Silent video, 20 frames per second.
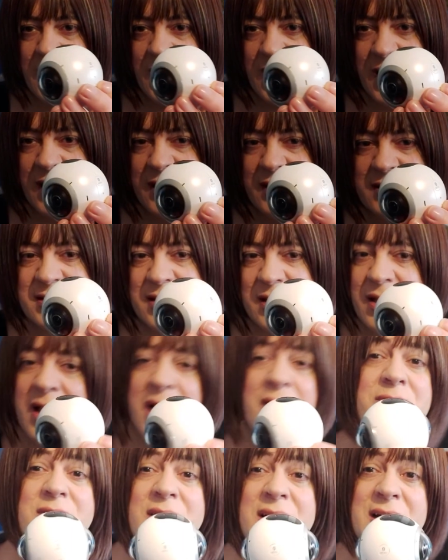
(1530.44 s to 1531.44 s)
and it's a
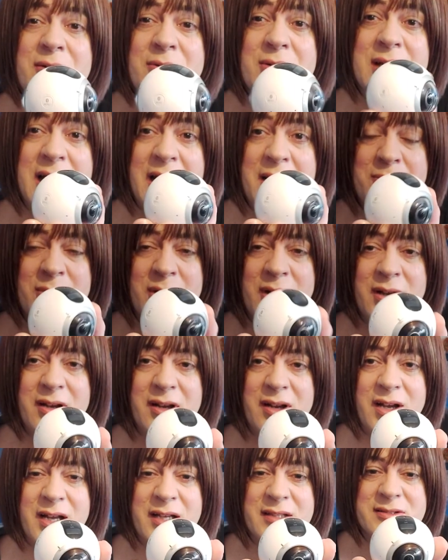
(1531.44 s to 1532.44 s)
lovely little camera,
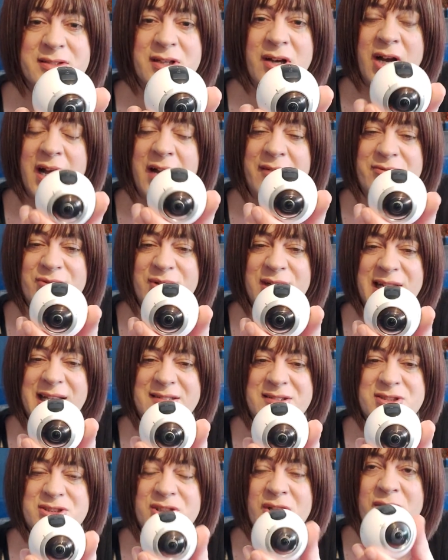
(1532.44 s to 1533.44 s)
and I haven't really had
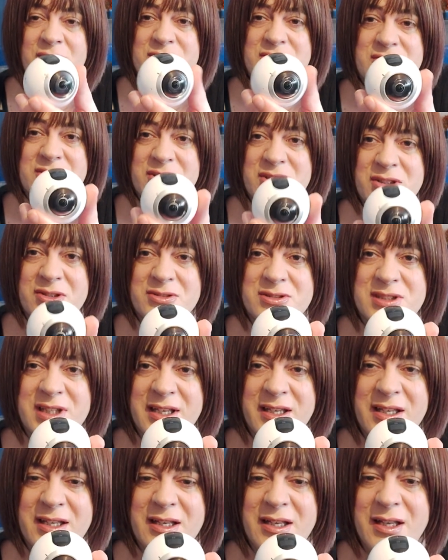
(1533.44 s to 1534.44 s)
the chance to use
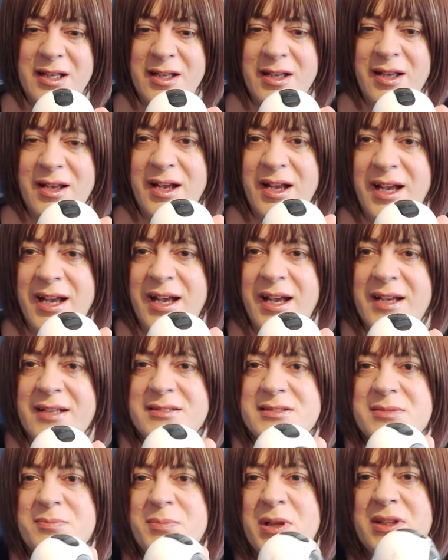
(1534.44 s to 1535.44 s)
it,
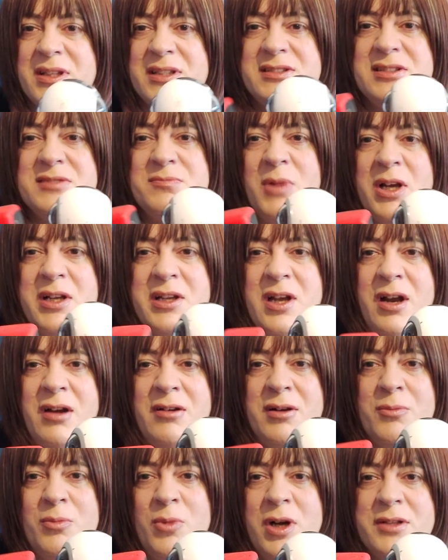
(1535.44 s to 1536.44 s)
but this is my
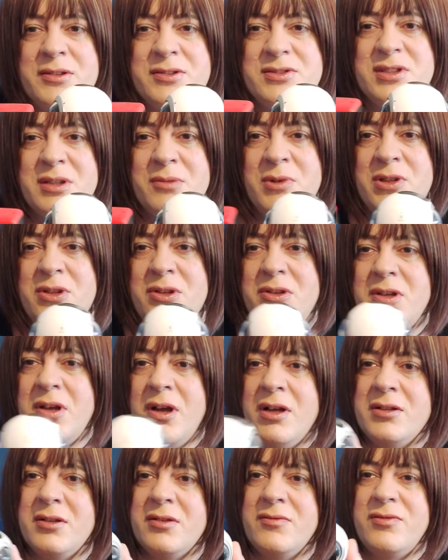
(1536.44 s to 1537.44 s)
current one. So when you
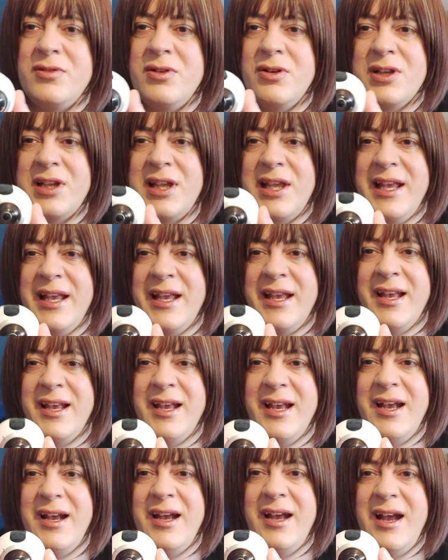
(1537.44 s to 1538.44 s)
kind of look at it,
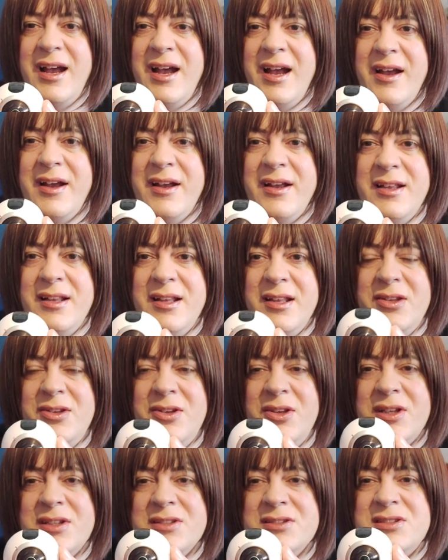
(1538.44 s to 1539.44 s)

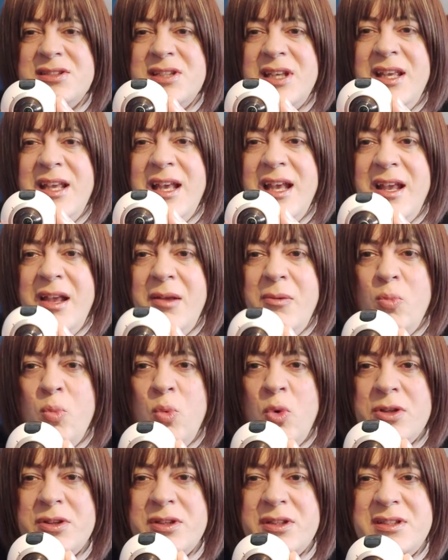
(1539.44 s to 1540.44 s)
you can see
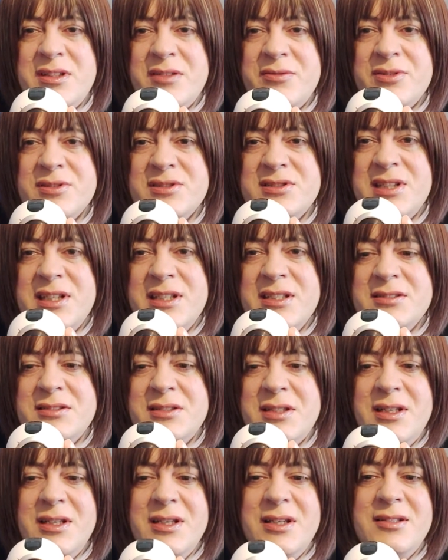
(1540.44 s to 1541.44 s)
what the difference is.
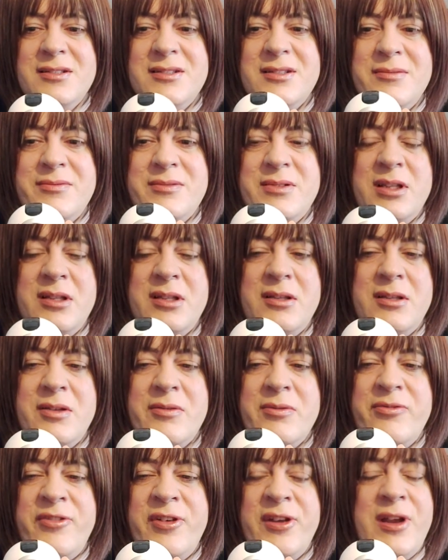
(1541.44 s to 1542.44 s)
The
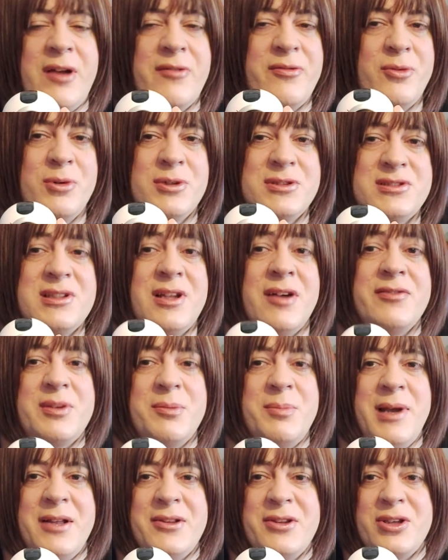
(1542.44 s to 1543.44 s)
thing I've always loved
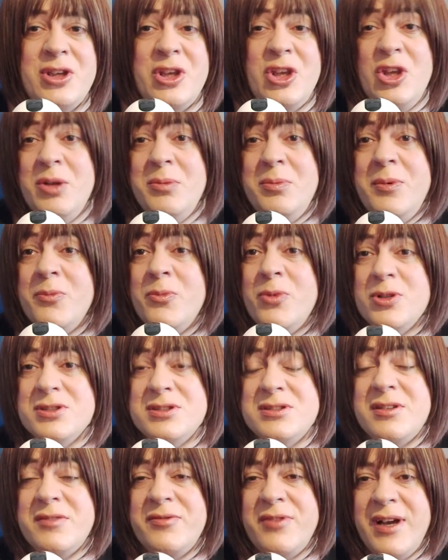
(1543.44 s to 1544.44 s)
about the Cube was
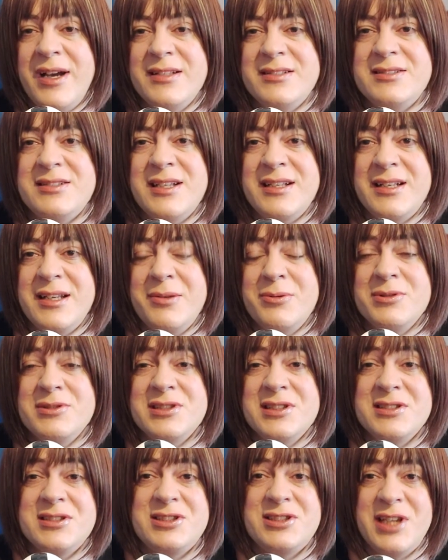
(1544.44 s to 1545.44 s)
the fact that it was
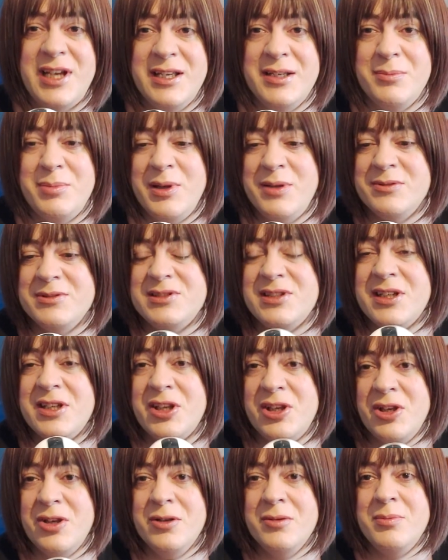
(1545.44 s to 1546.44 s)
its shape. It's a
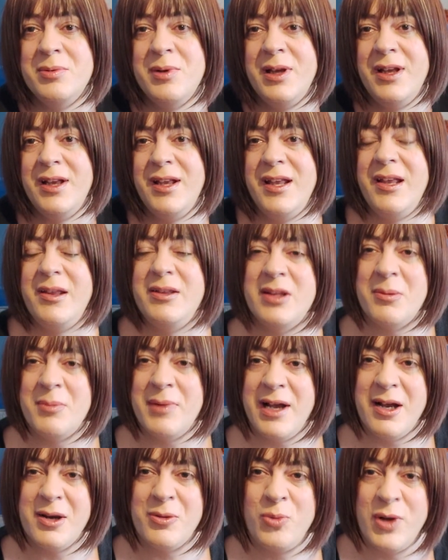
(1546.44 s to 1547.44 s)
cube. No
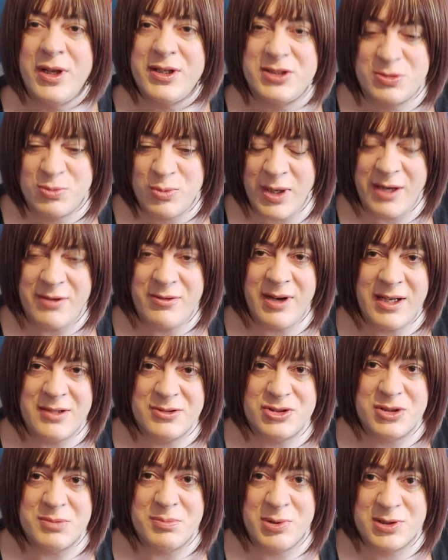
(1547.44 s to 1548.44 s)
matter which way round
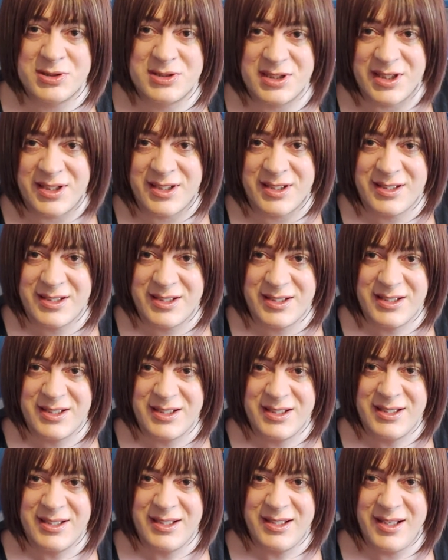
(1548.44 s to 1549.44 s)
you put it,
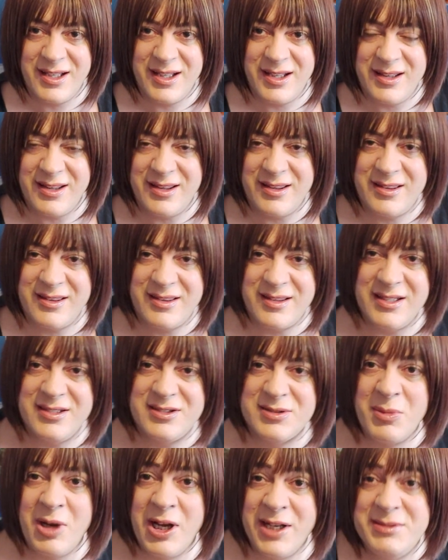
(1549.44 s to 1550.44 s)
the
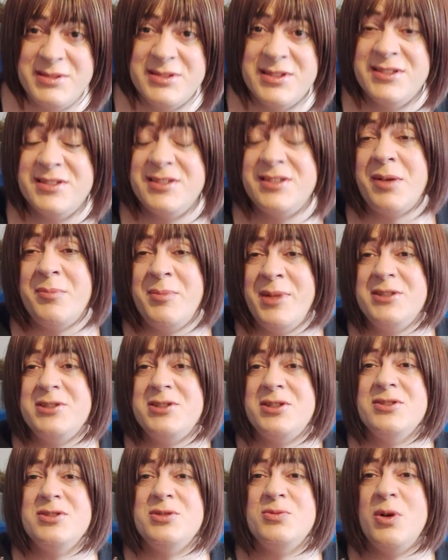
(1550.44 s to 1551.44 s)

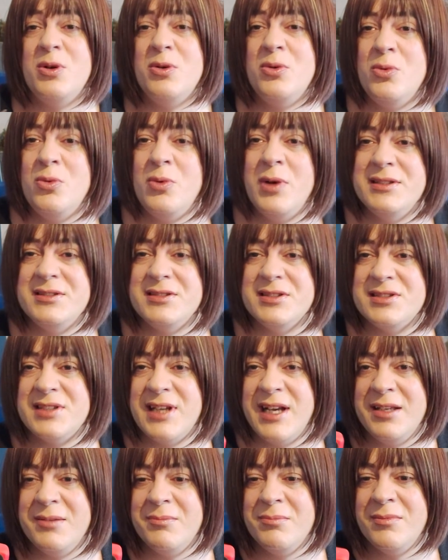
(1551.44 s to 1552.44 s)
dimensions were always the
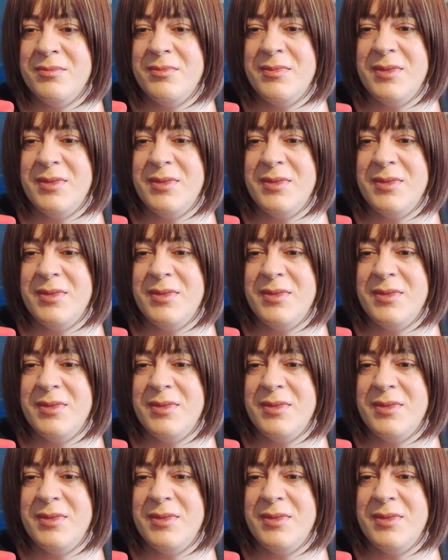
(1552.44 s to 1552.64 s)
same,